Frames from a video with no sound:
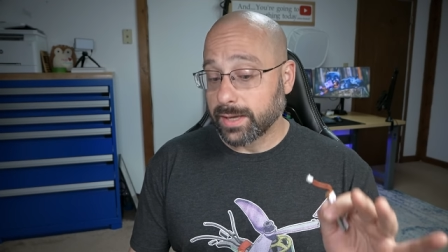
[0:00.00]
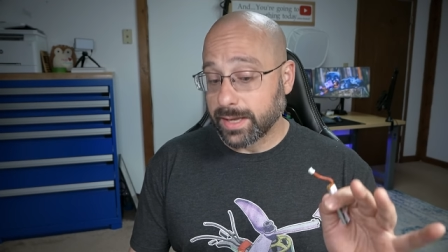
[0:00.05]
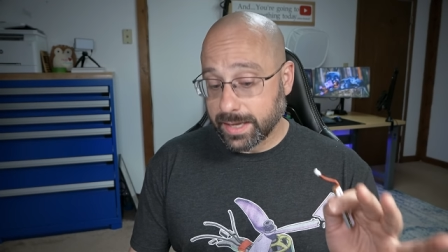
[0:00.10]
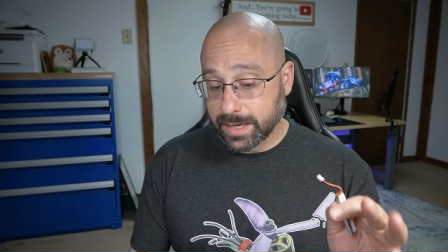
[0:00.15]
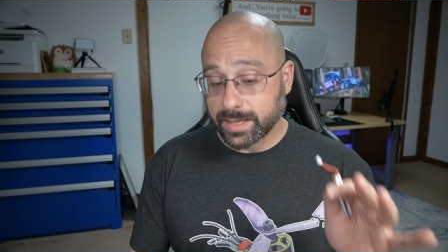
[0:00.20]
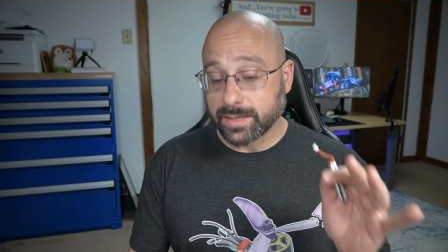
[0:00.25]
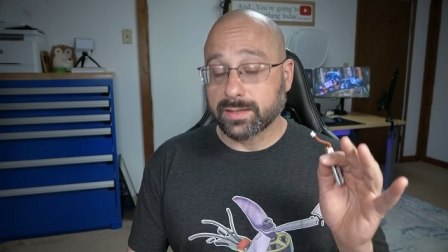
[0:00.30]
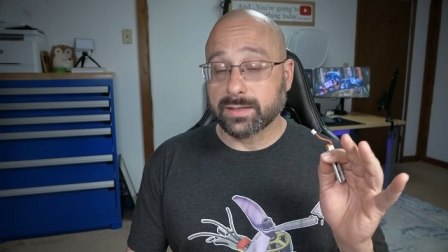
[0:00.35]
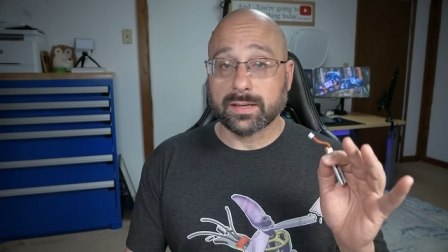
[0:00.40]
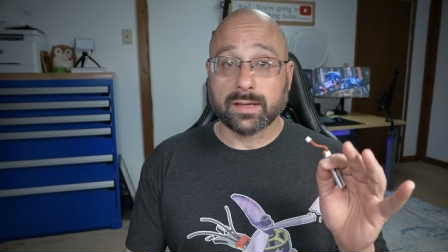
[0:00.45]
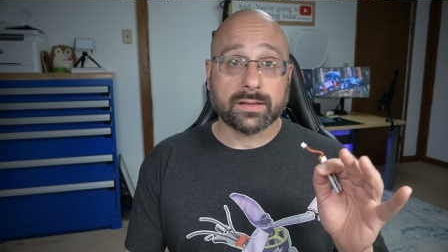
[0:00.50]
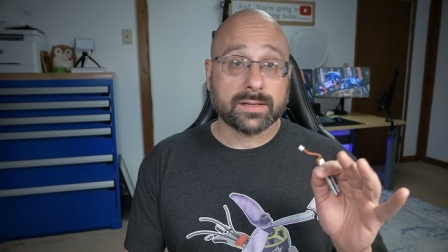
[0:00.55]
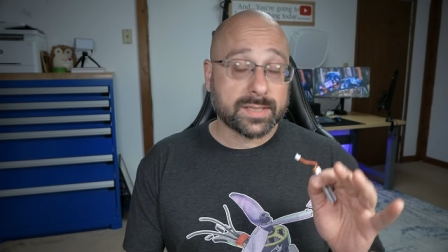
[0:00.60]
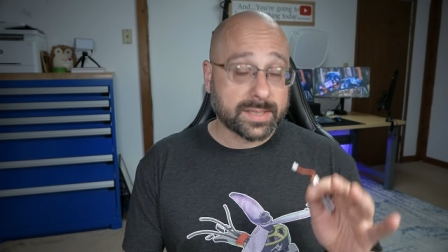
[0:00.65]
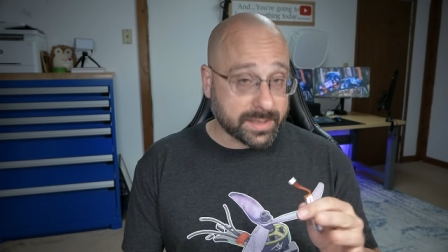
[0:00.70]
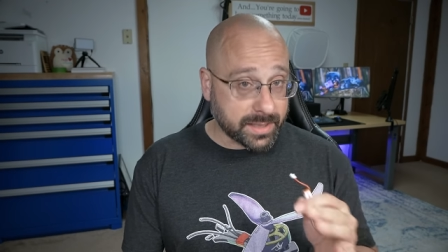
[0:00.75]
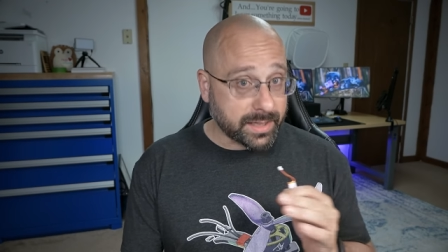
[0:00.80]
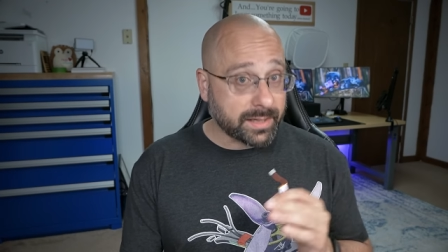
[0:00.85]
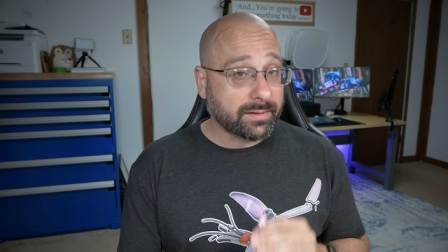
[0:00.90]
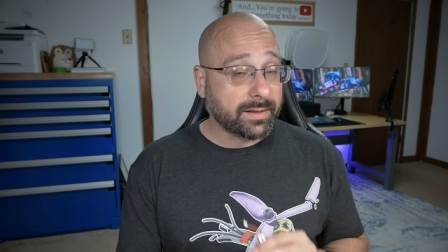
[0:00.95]
And
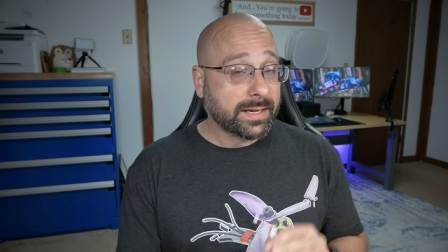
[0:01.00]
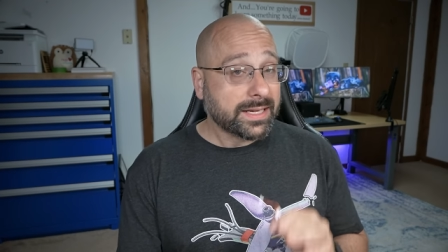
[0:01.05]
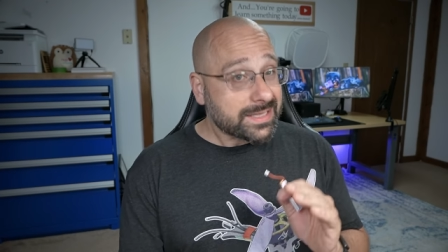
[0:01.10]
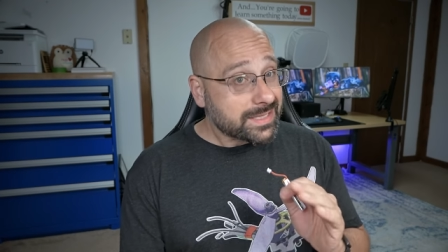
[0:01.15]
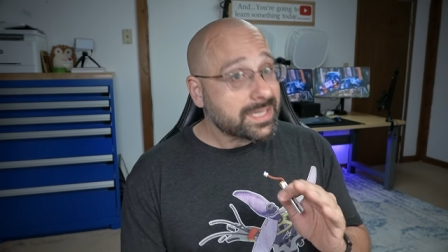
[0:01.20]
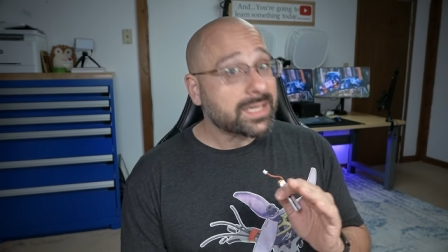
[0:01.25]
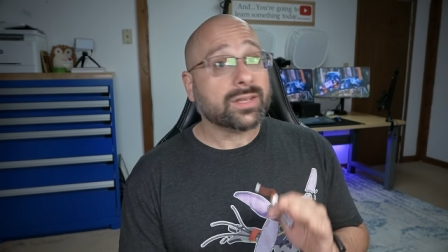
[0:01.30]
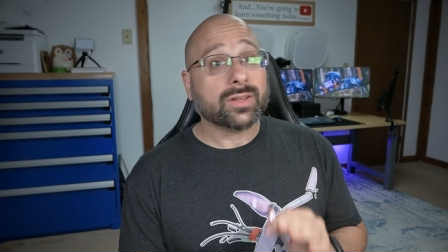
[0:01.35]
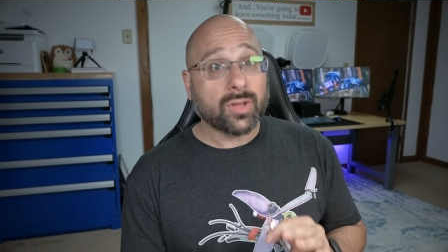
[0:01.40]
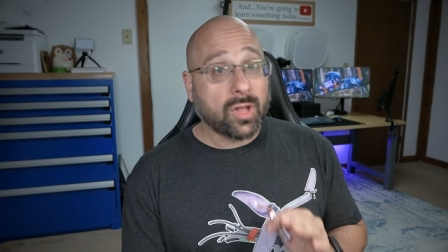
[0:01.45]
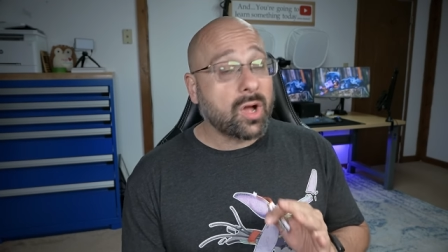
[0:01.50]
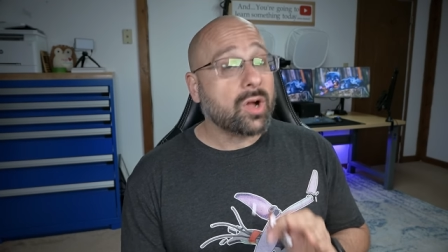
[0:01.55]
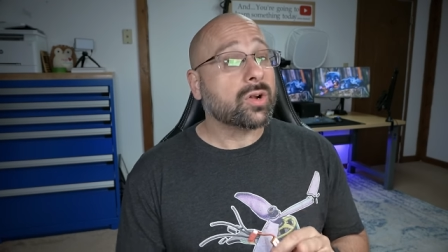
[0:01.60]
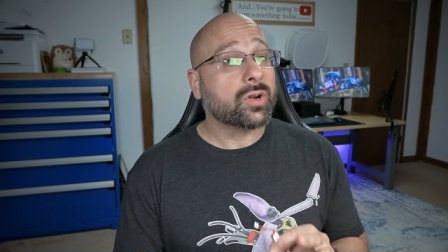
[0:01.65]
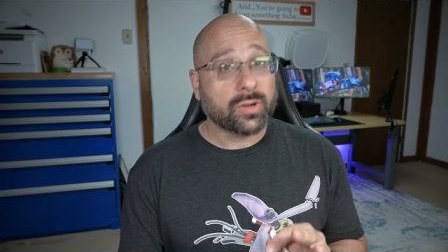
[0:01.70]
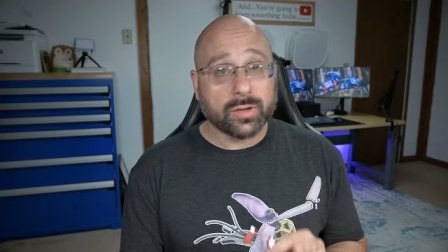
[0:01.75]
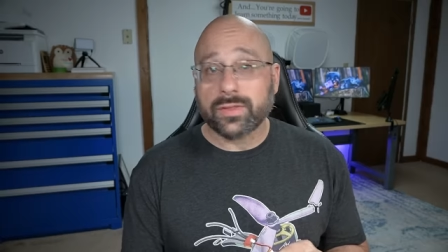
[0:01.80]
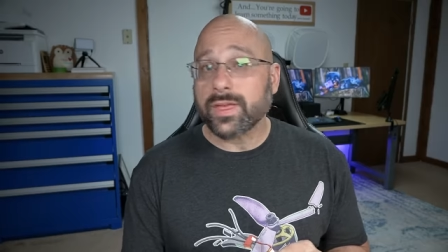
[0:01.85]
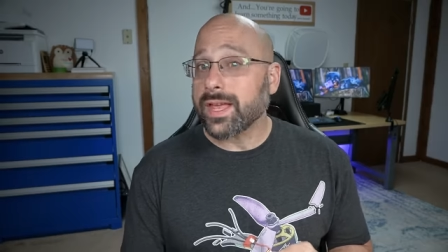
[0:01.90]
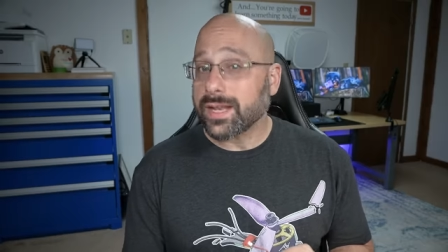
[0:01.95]
sit, let it sit
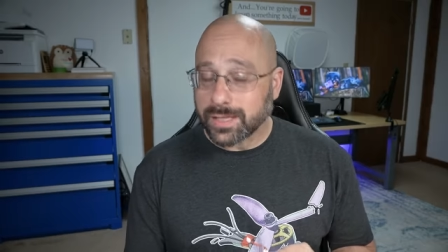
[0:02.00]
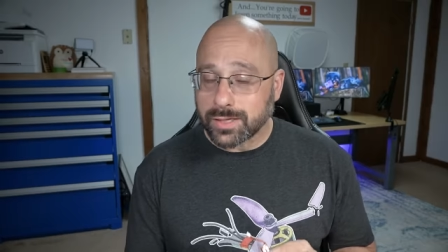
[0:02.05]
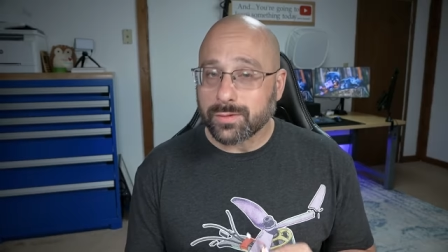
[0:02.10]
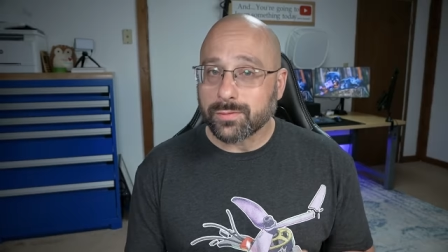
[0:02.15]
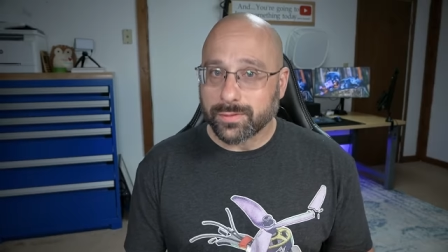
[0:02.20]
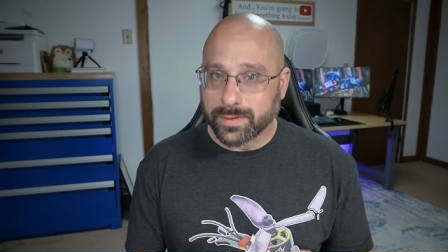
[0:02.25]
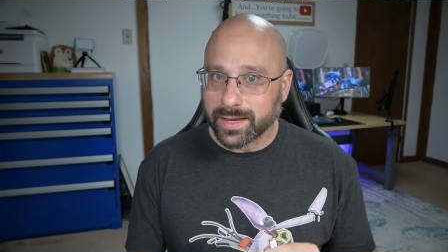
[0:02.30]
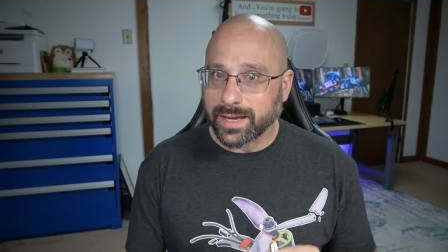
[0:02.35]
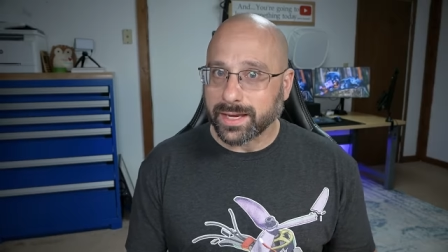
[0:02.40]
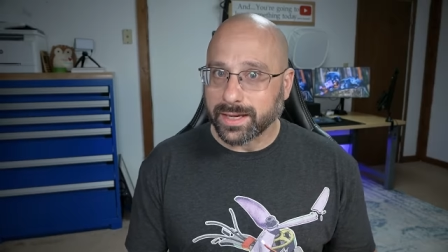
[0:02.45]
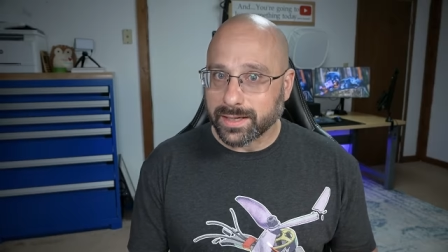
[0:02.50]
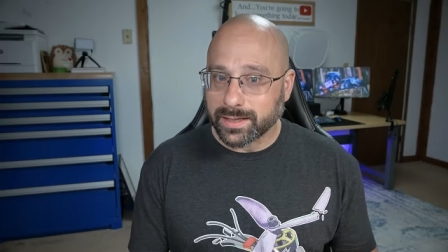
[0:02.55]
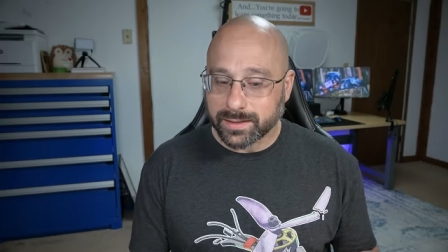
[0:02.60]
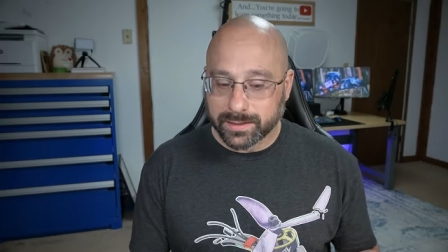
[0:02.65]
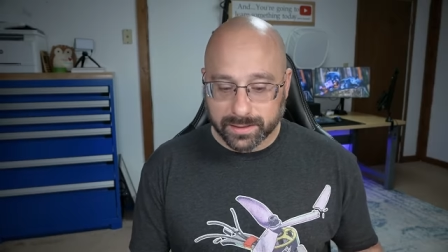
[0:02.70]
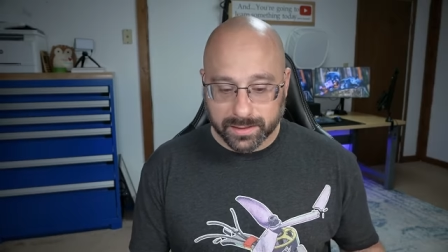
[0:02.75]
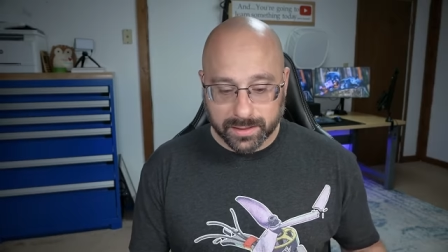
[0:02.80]
longer than you think.